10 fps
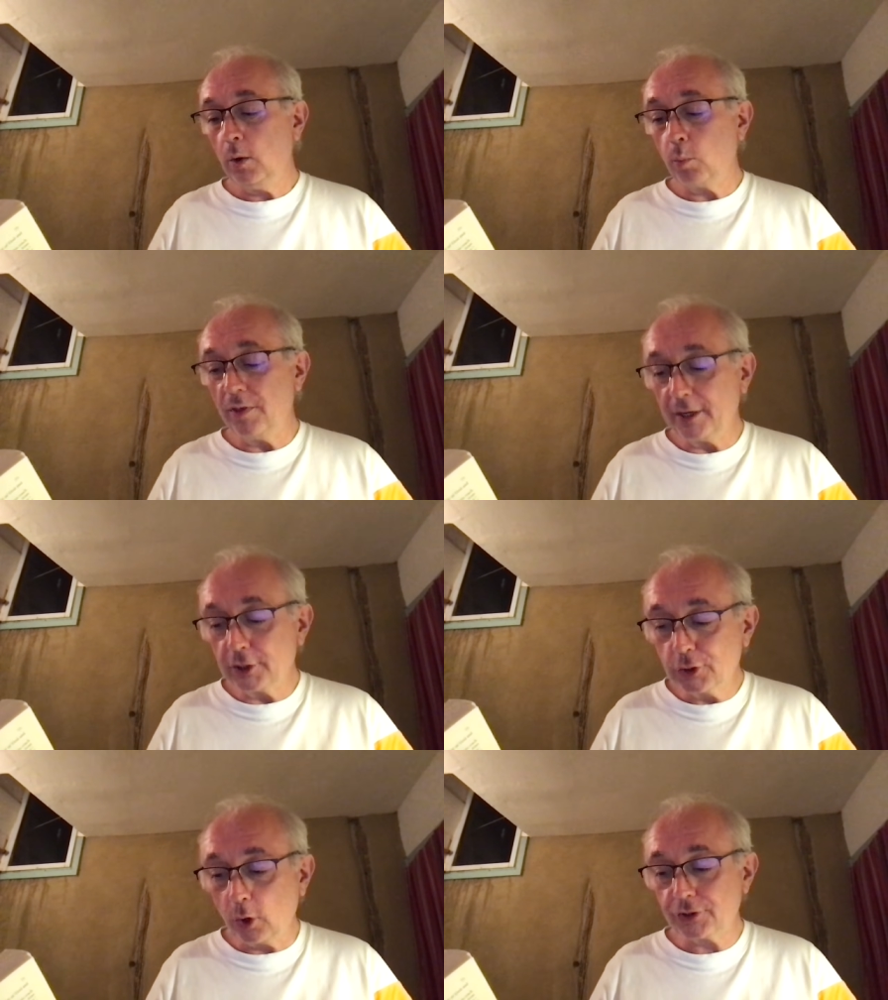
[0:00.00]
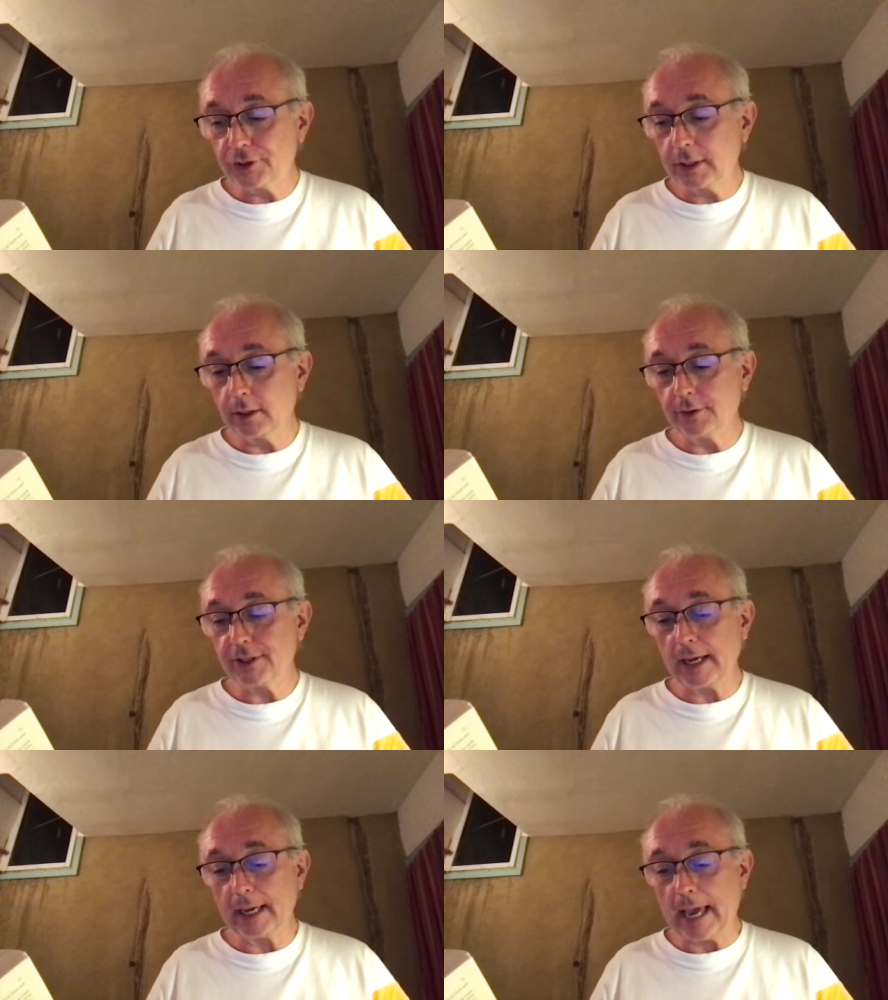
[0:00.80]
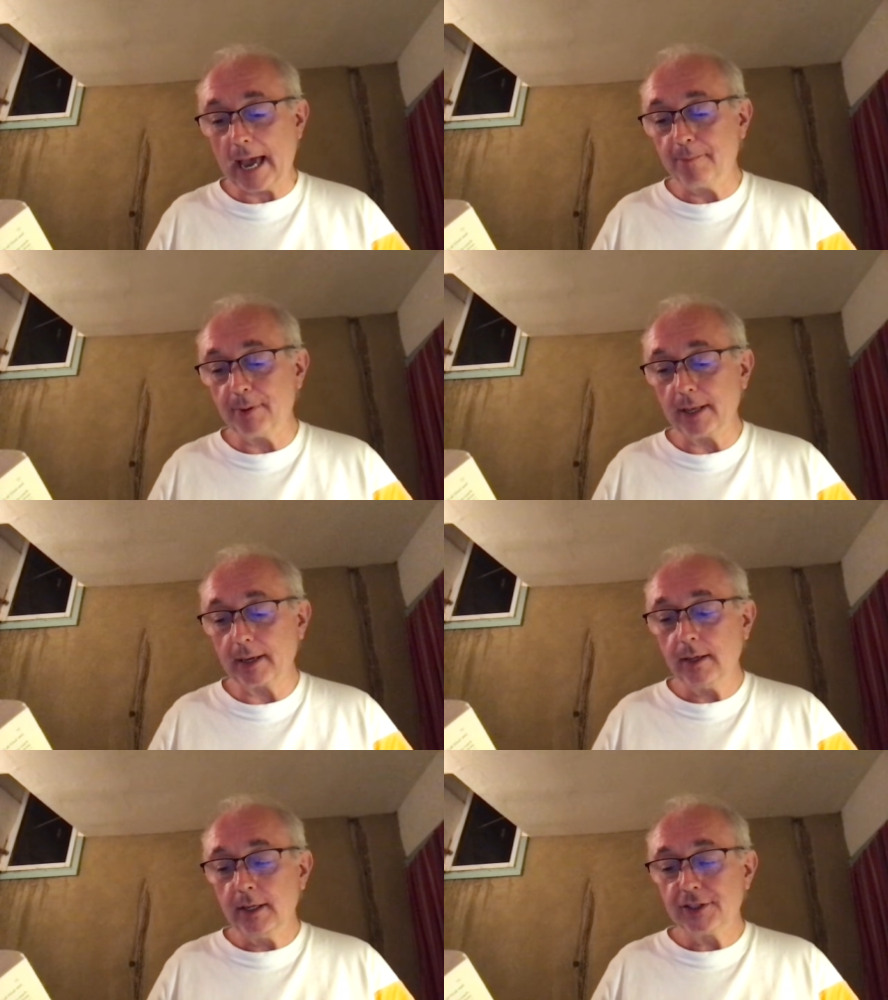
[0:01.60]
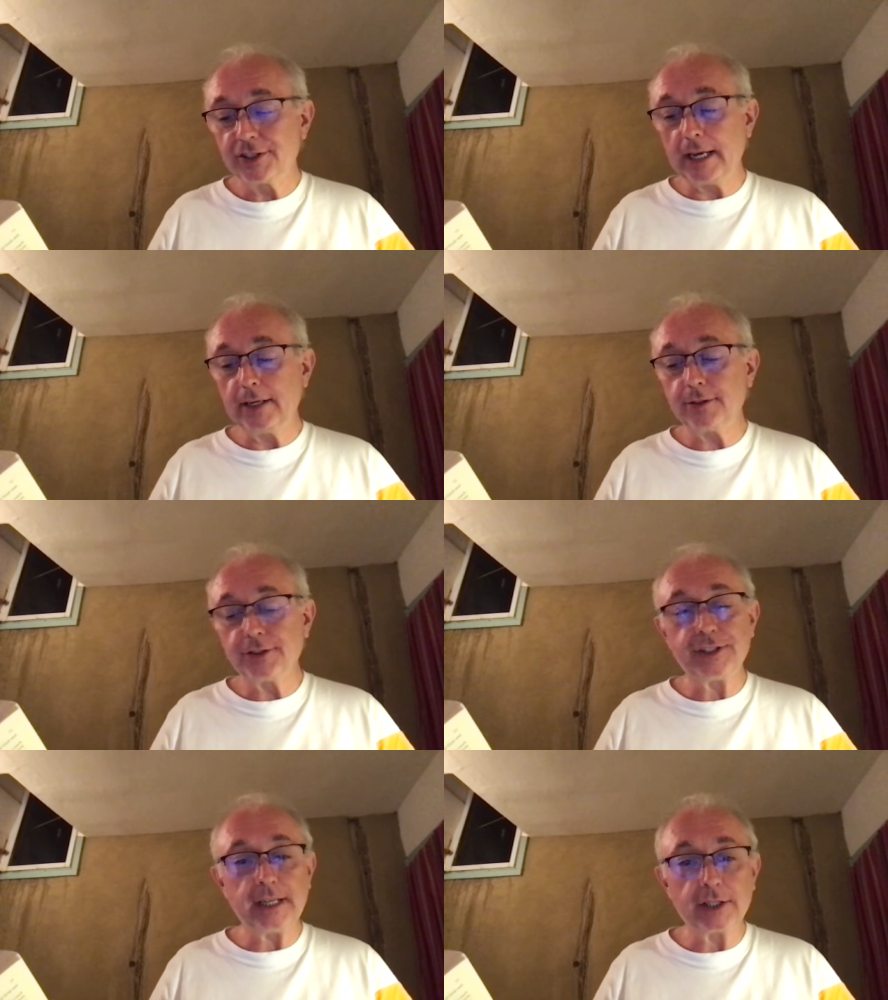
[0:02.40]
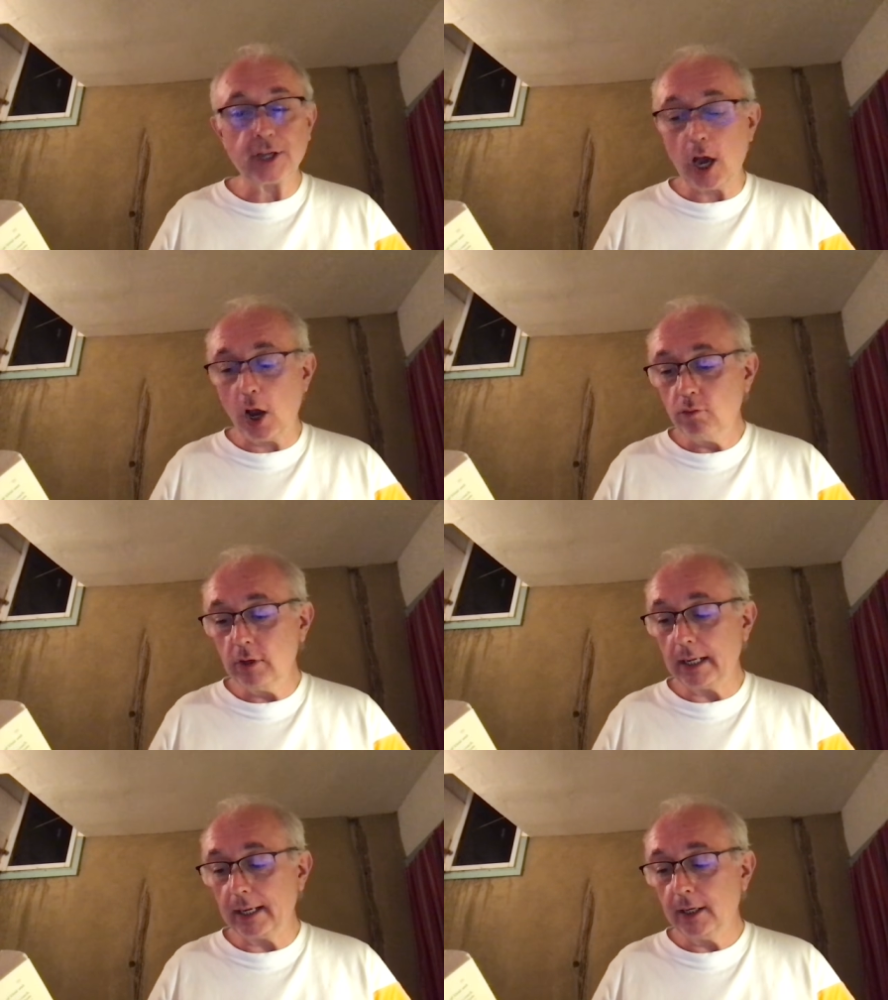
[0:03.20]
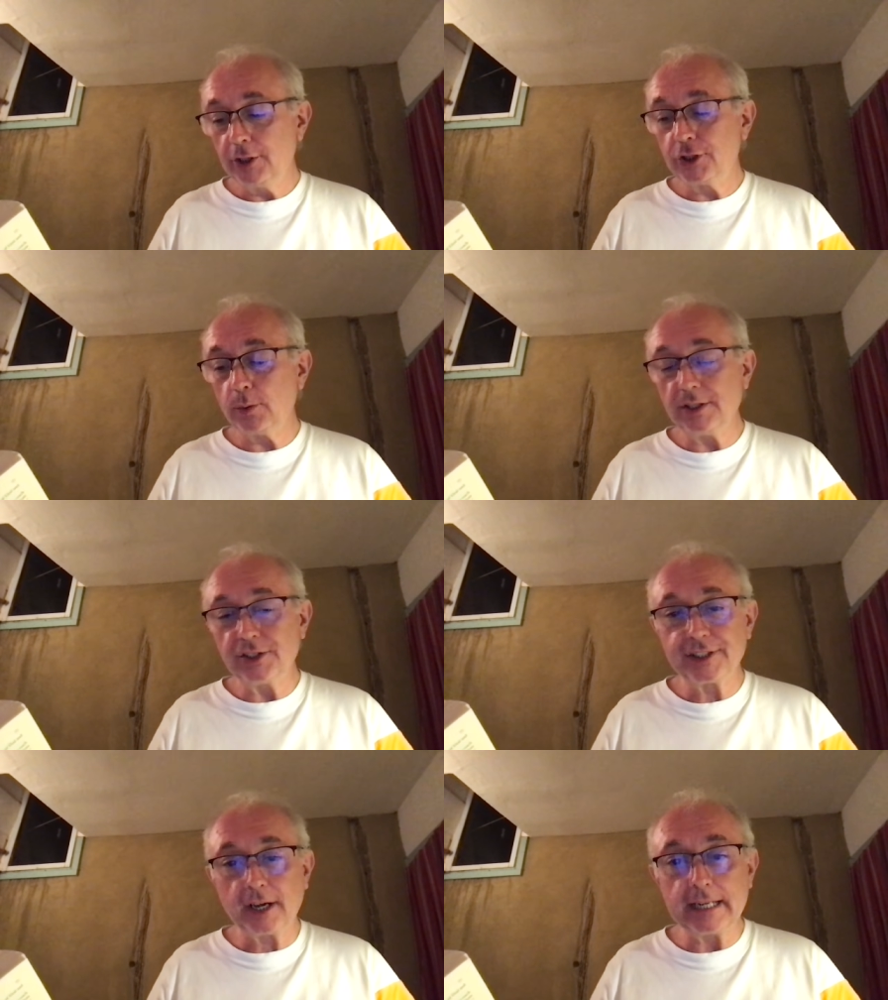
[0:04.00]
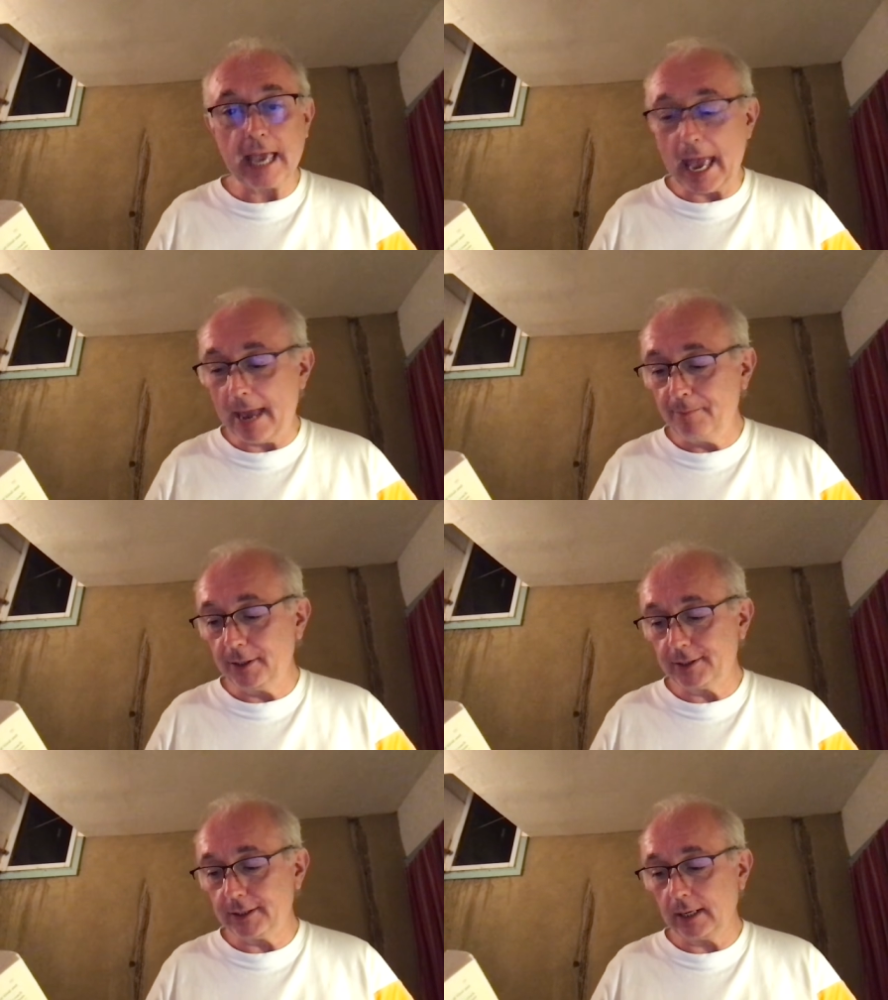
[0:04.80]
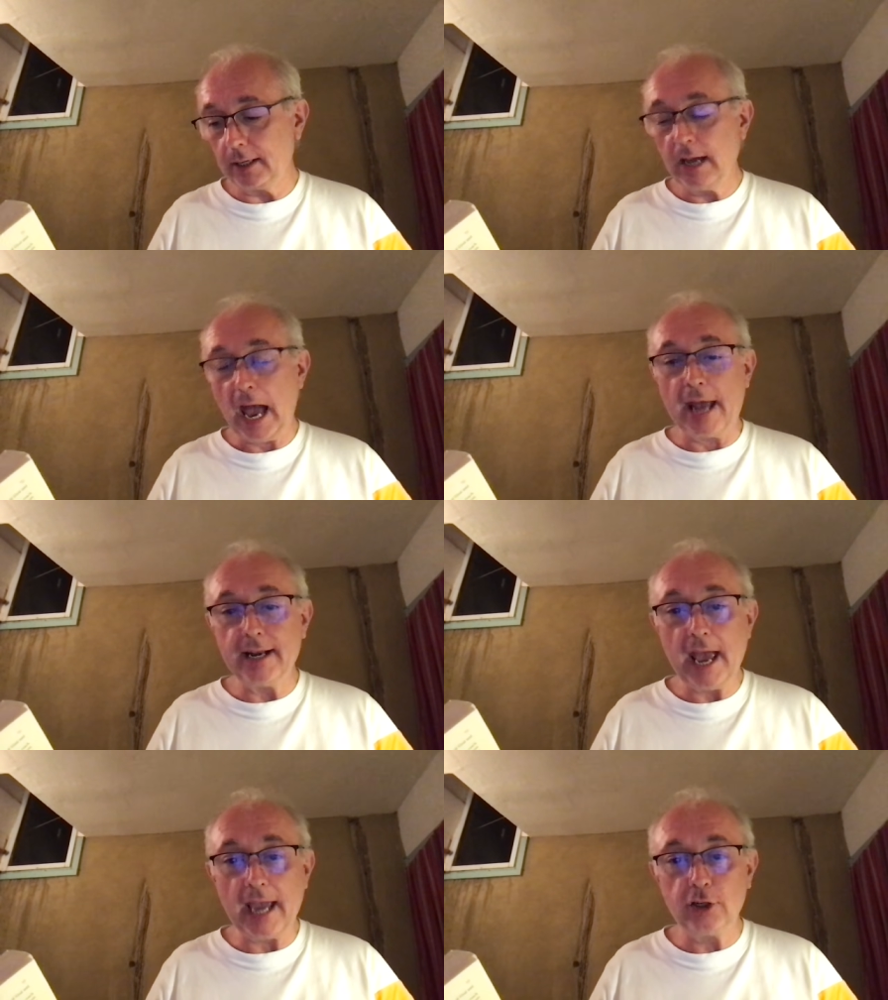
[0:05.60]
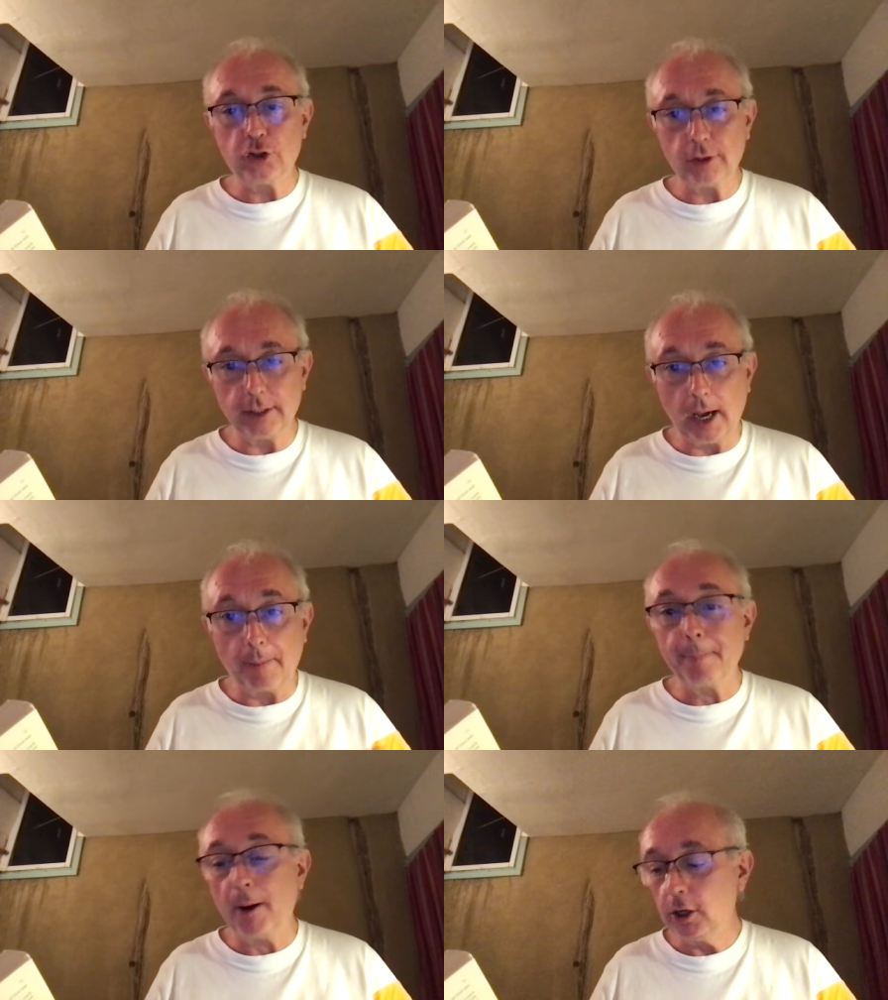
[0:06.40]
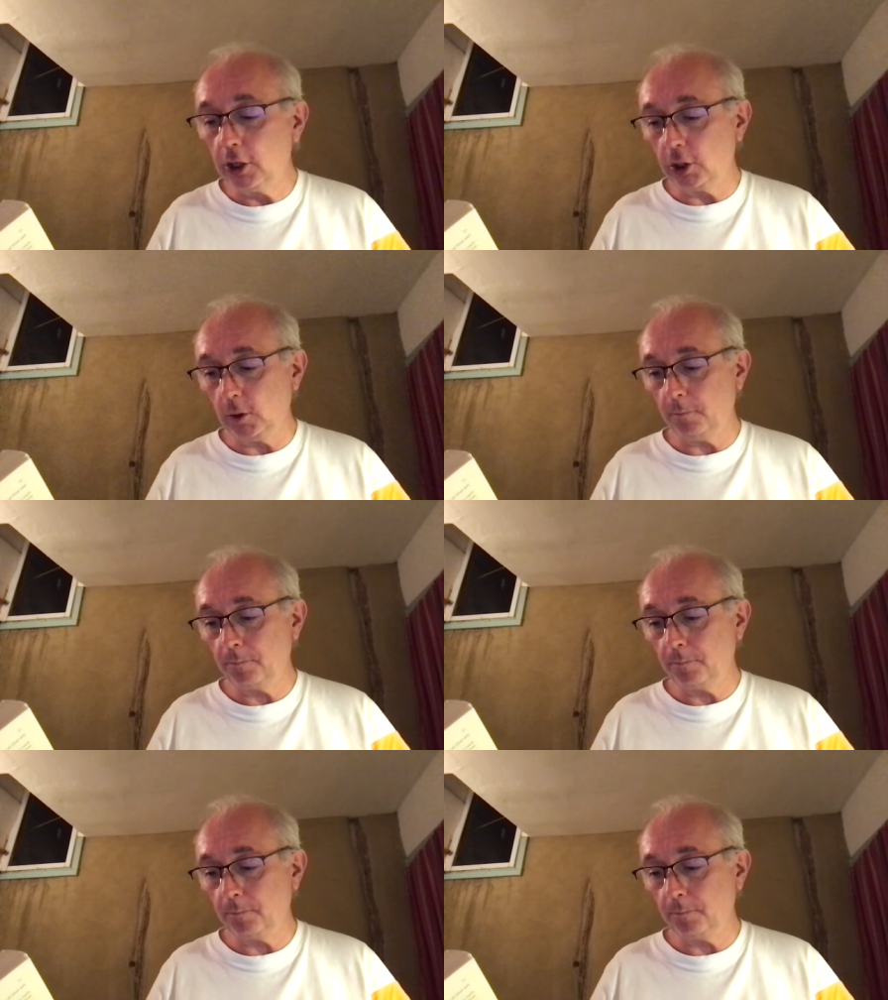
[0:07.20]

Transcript: with intoxicants and gambling, Satan seeks only to incite enmity and hatred among you,